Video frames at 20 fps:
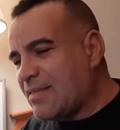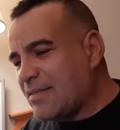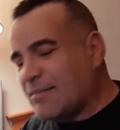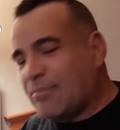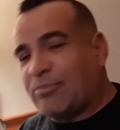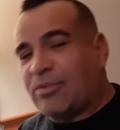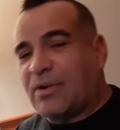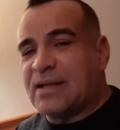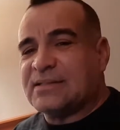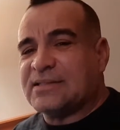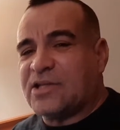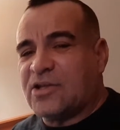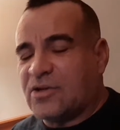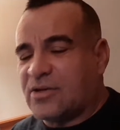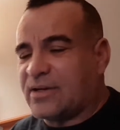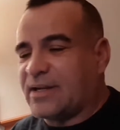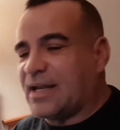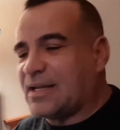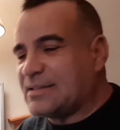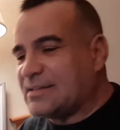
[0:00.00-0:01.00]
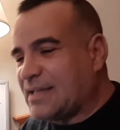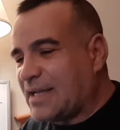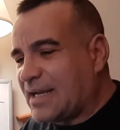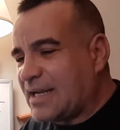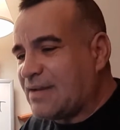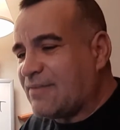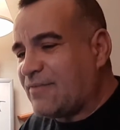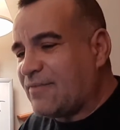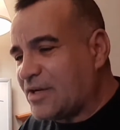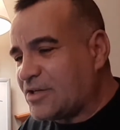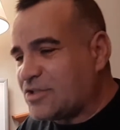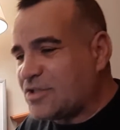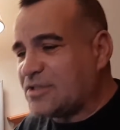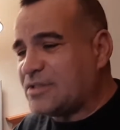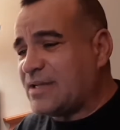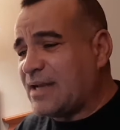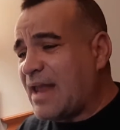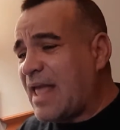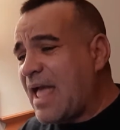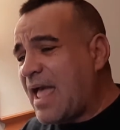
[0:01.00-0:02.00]
The prosecutor gets that
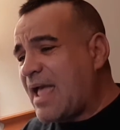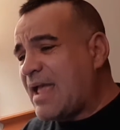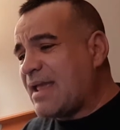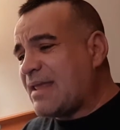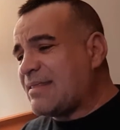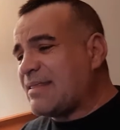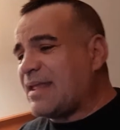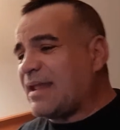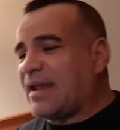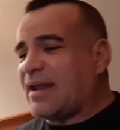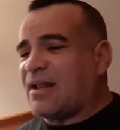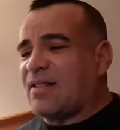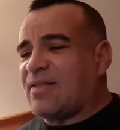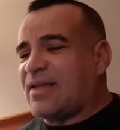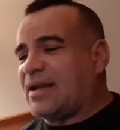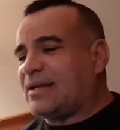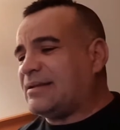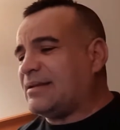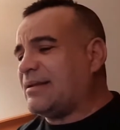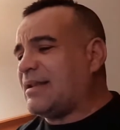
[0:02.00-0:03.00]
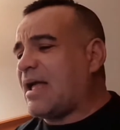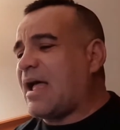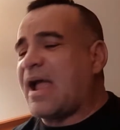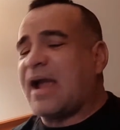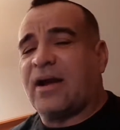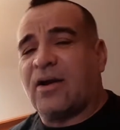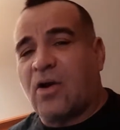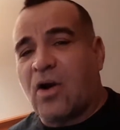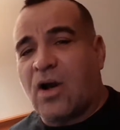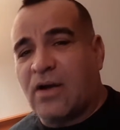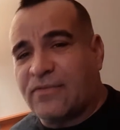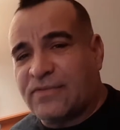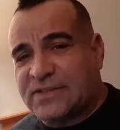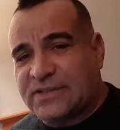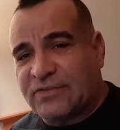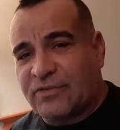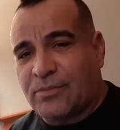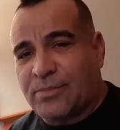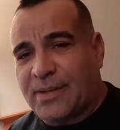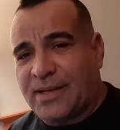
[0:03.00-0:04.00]
conviction today, and they get elected to higher
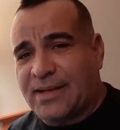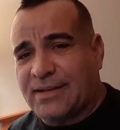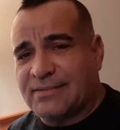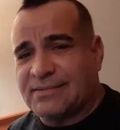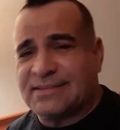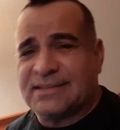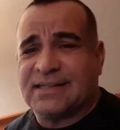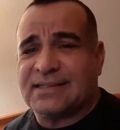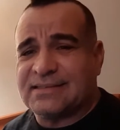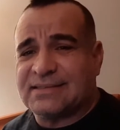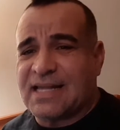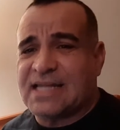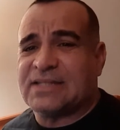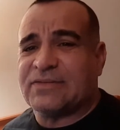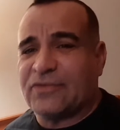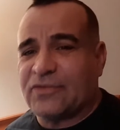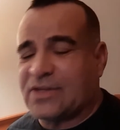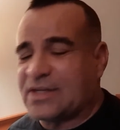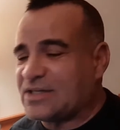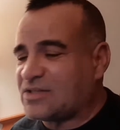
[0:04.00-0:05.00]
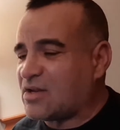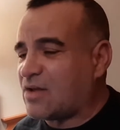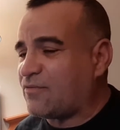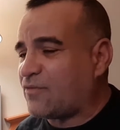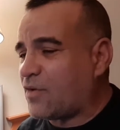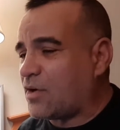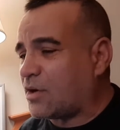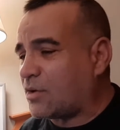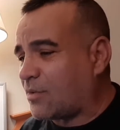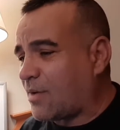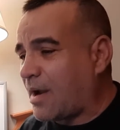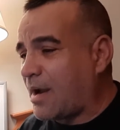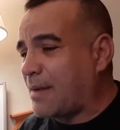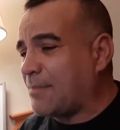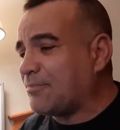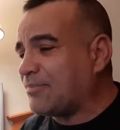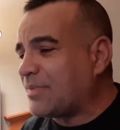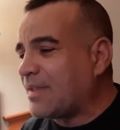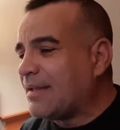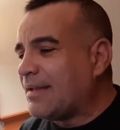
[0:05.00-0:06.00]
office for being successfully tough on
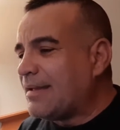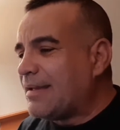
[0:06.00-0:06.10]
crime.